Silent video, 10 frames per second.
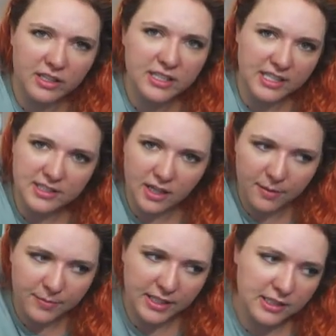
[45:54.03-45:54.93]
desu ka?
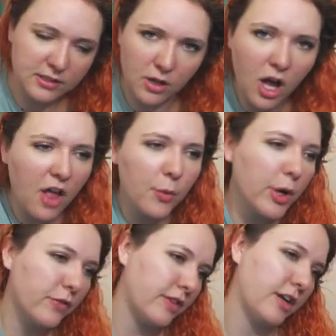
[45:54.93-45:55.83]
Because it's all the way
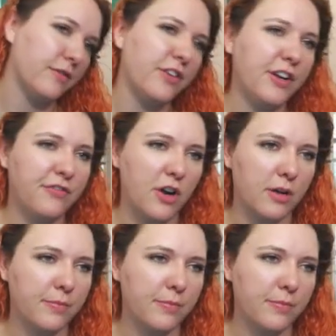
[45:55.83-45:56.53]
over there, very far.